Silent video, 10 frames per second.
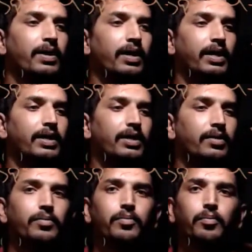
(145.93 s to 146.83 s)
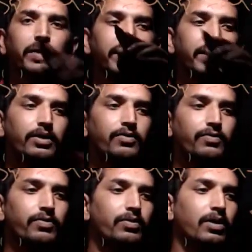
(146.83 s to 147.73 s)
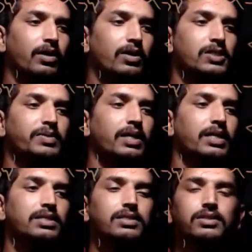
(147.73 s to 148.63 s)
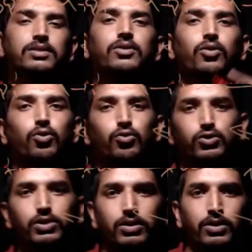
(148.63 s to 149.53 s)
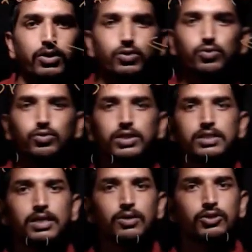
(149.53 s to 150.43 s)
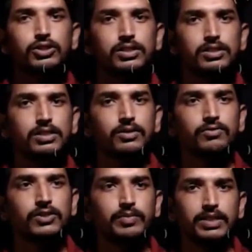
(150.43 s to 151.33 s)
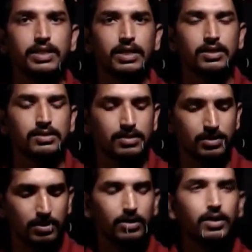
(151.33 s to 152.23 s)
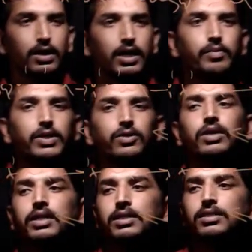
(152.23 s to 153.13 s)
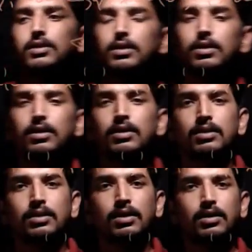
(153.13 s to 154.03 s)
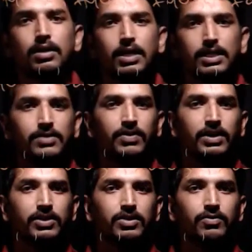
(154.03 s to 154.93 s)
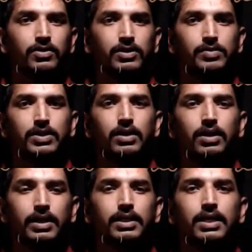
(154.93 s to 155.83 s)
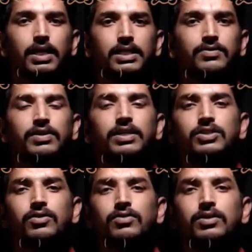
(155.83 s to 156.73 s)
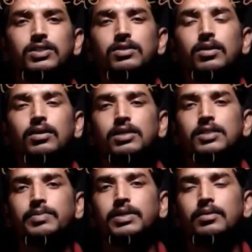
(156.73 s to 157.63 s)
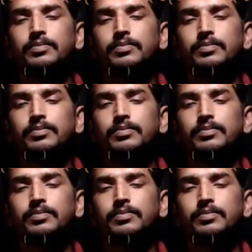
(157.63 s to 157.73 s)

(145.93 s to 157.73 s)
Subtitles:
and meaning of hospital is host. So these are the questions which may they ask. Coming to the next, the classification of hospital. In the classification of hospital.